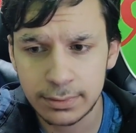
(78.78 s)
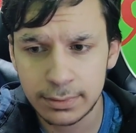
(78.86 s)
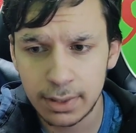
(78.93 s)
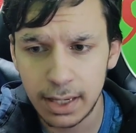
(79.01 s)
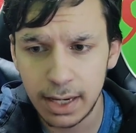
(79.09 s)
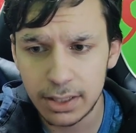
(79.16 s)

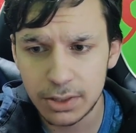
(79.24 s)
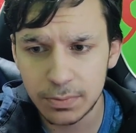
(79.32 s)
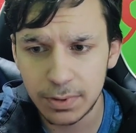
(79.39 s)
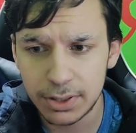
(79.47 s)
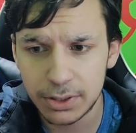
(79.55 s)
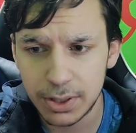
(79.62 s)
I just
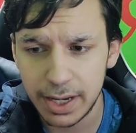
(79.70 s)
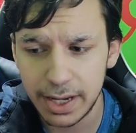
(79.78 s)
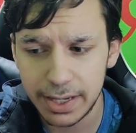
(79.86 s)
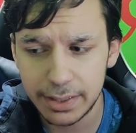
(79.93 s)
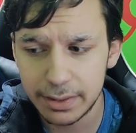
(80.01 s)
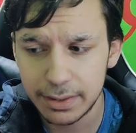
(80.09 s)
want to
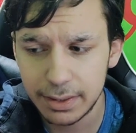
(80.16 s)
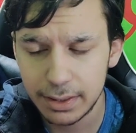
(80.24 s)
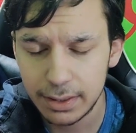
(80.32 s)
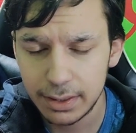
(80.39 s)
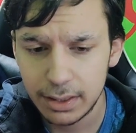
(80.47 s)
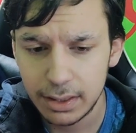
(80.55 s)
try
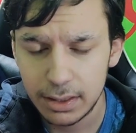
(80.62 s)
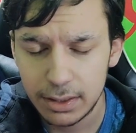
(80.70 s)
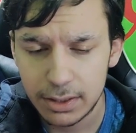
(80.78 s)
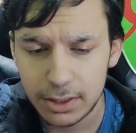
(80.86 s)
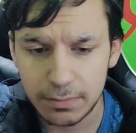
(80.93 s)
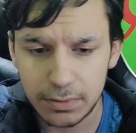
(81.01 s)

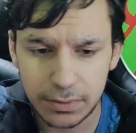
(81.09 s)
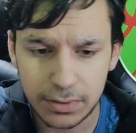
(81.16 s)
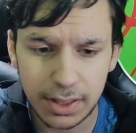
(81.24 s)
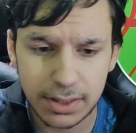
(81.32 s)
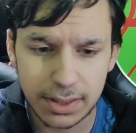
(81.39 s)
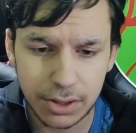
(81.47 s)
some new
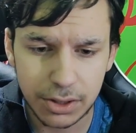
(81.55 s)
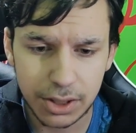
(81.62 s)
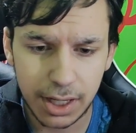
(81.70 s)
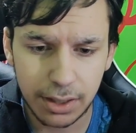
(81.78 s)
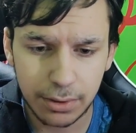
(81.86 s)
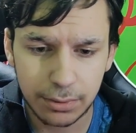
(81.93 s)
things on the
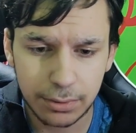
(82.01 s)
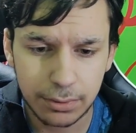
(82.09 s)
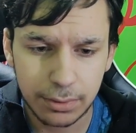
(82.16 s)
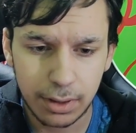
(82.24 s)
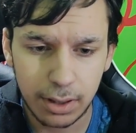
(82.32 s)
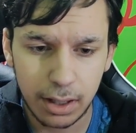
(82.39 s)
channel,
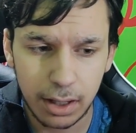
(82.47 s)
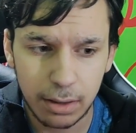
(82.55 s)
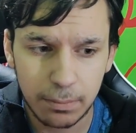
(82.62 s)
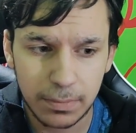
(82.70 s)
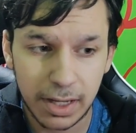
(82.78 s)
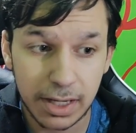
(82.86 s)

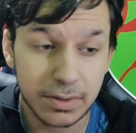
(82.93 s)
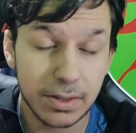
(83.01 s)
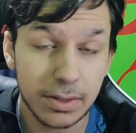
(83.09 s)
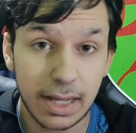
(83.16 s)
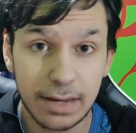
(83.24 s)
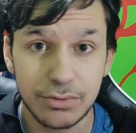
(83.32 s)
like the
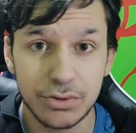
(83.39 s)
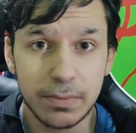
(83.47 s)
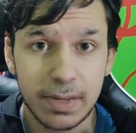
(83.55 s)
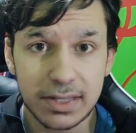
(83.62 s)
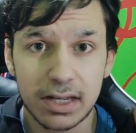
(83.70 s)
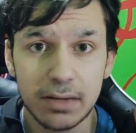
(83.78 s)
live stream
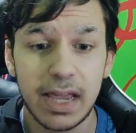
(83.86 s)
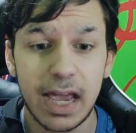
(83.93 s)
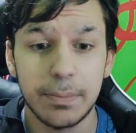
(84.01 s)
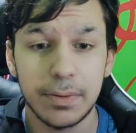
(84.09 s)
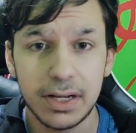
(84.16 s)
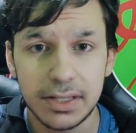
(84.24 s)
that's going to be
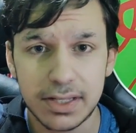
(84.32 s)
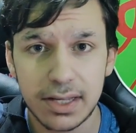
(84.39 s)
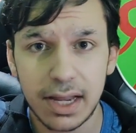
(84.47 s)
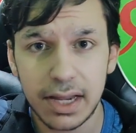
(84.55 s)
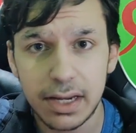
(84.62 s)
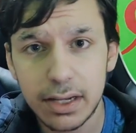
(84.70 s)
happening
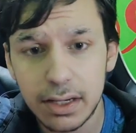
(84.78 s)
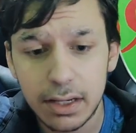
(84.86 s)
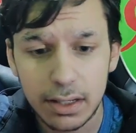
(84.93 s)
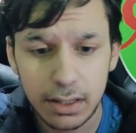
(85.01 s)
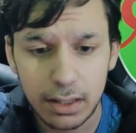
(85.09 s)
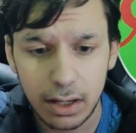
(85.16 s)
tonight
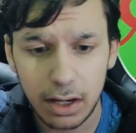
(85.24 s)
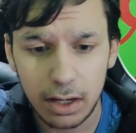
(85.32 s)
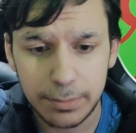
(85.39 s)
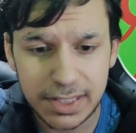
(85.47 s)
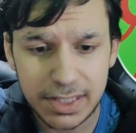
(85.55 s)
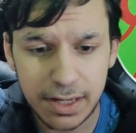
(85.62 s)

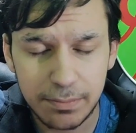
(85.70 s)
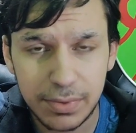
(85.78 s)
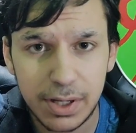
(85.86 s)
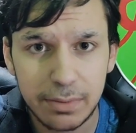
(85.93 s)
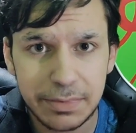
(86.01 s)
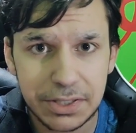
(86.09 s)
at 7
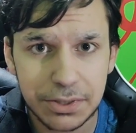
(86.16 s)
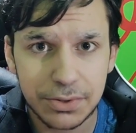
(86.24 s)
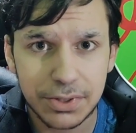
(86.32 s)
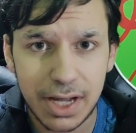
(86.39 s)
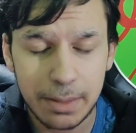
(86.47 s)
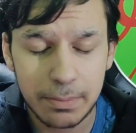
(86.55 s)
p.m. Eastern
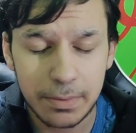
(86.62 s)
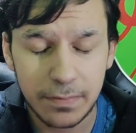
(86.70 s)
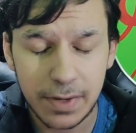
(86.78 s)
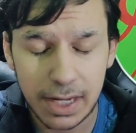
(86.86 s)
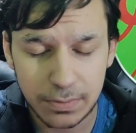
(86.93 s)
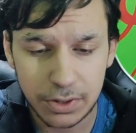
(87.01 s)
time. If
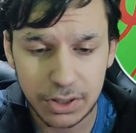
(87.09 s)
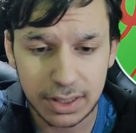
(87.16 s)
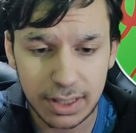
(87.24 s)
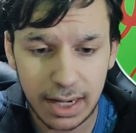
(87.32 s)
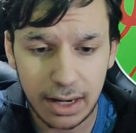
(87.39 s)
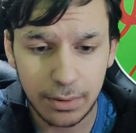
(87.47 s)
you guys want to check
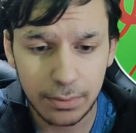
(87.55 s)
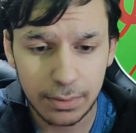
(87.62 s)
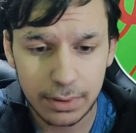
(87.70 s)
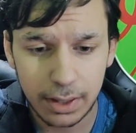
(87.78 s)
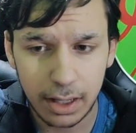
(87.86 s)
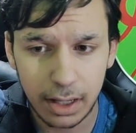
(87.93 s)
that out,
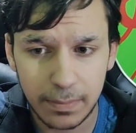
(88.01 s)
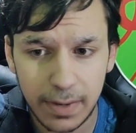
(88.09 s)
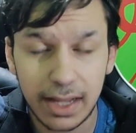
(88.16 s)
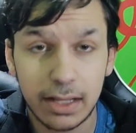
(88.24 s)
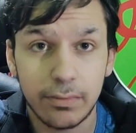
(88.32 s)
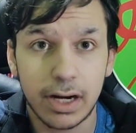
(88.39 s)

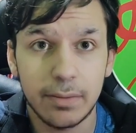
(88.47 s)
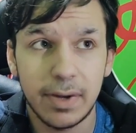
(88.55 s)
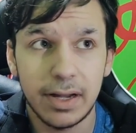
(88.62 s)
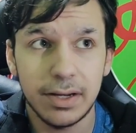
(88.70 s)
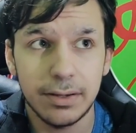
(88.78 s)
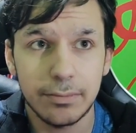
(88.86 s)
highly
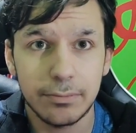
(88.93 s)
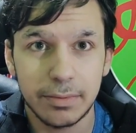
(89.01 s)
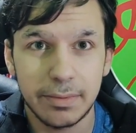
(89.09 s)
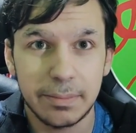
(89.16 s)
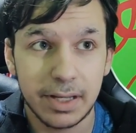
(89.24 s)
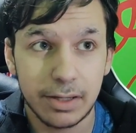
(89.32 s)
recommend it. We're
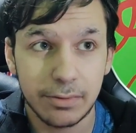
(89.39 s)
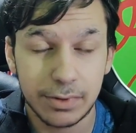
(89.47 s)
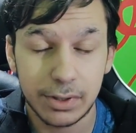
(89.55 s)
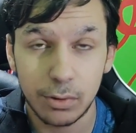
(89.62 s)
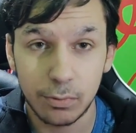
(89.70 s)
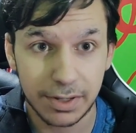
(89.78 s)
gonna be playing a
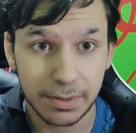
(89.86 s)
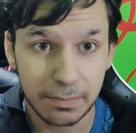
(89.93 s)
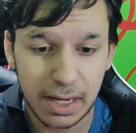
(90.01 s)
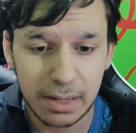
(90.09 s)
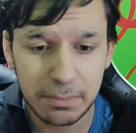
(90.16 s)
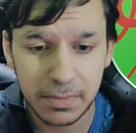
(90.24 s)
really cool rhythm
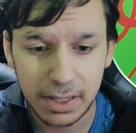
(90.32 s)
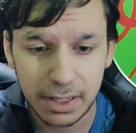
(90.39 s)
game,